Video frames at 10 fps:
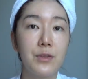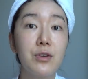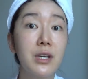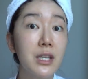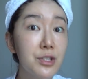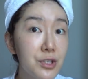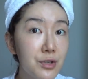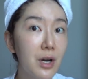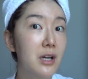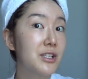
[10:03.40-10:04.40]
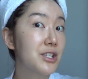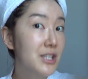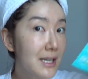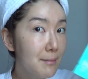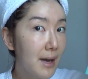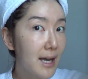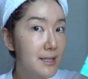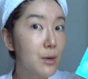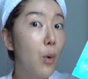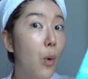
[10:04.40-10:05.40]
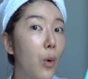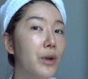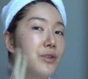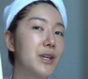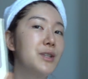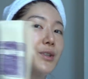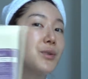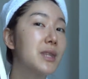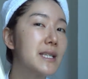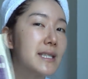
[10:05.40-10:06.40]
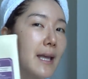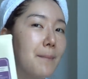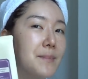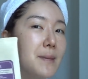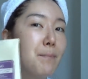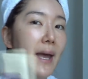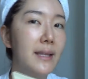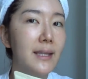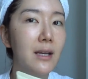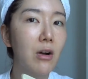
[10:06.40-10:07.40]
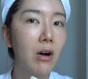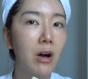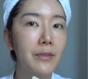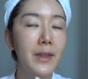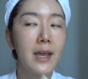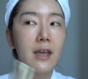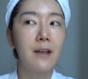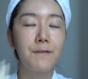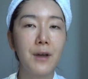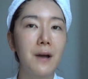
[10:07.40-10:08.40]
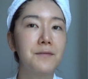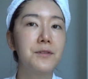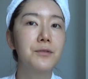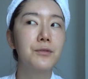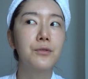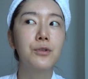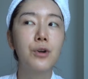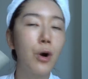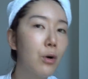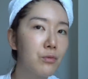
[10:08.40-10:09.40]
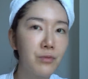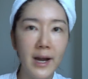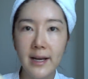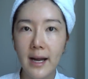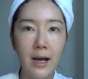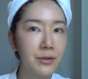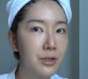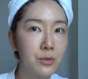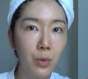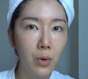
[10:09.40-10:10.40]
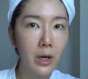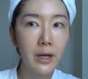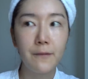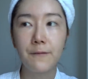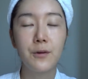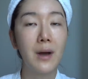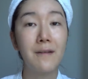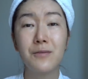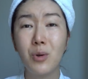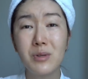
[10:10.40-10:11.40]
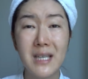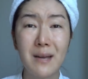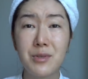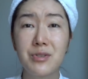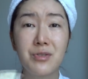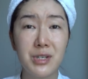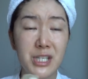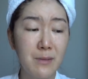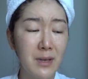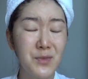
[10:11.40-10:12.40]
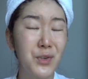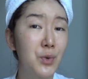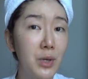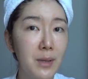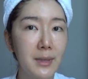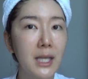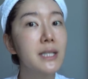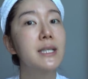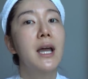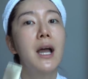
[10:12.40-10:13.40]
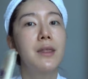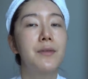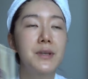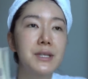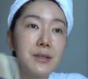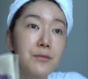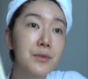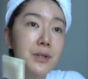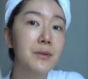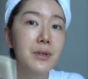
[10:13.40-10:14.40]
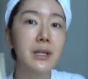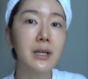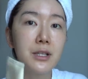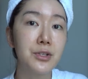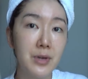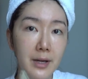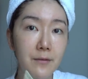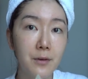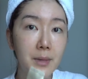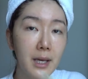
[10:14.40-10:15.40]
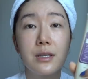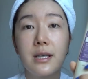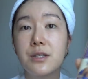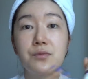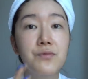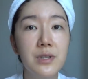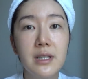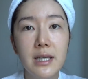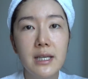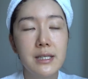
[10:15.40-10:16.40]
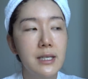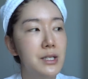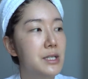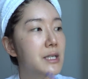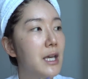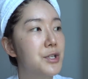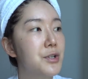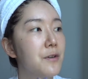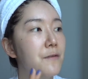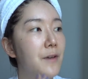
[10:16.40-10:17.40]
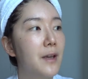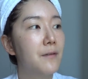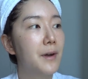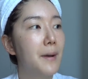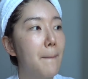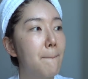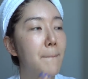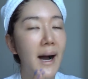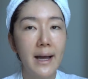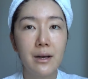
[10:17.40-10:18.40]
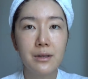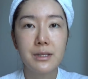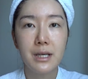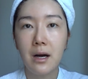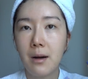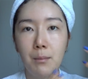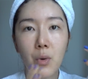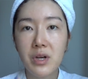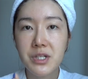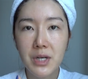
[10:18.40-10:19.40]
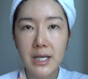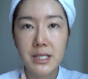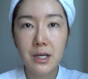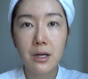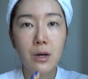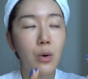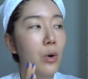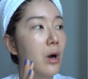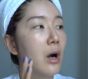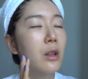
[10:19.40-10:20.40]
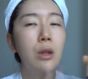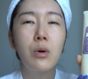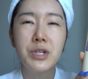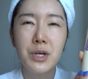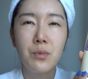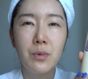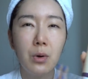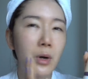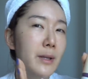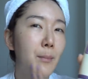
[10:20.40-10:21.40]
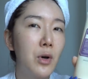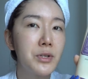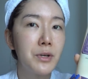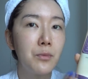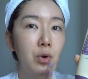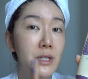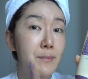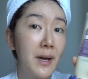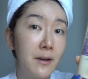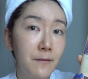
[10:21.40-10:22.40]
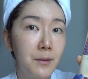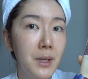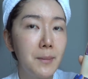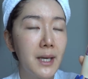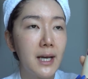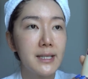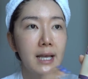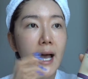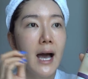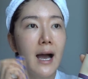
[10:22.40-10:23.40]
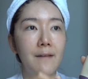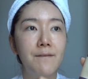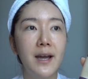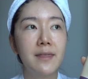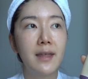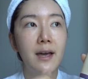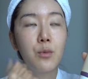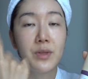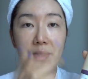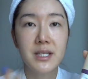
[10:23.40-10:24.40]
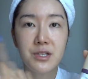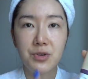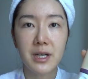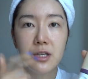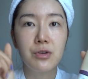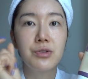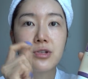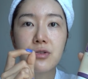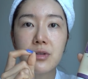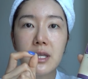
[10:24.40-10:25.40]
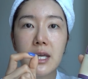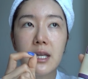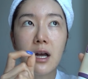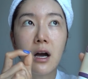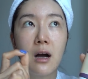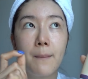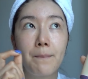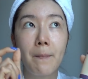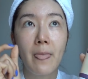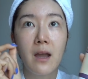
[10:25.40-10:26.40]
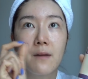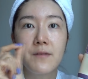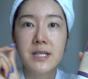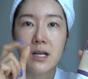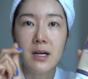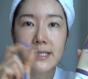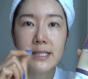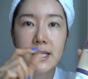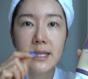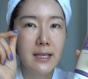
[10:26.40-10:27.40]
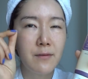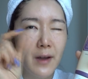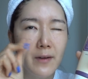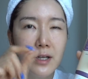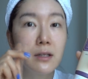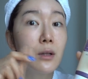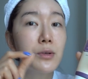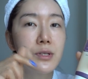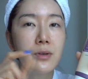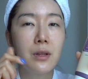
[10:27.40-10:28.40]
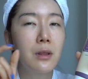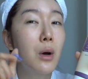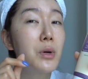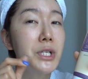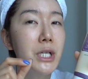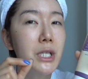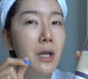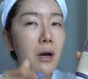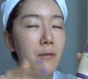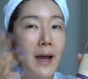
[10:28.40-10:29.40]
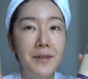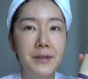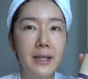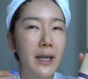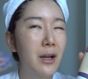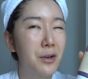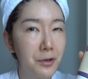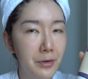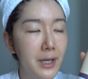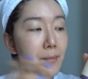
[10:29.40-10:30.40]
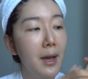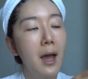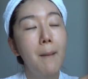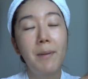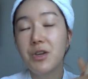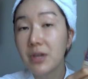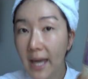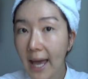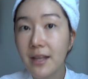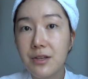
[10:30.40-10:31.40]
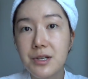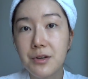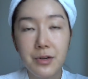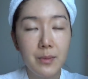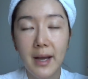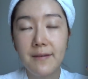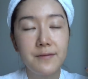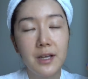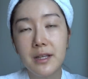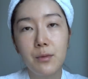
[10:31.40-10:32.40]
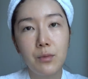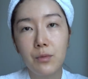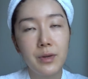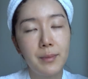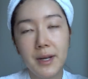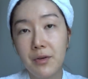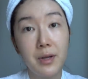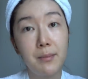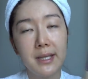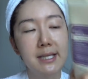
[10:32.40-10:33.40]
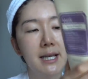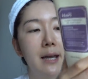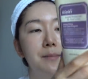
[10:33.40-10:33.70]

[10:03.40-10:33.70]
You can do a sheet mask or you can do this step, depending on if you have to go right out the door. If you have no time to do a sheet mask for 20 minutes, then this is a really, really good trick for me. It's really easy. Just get your favorite mild moisturizer or a lotion or an emulsion works better for me, because I find that with this trick, you do need viscosity that's very close to a lotion rather than like a cream, but you can use your cream. I've done it with my cream many times.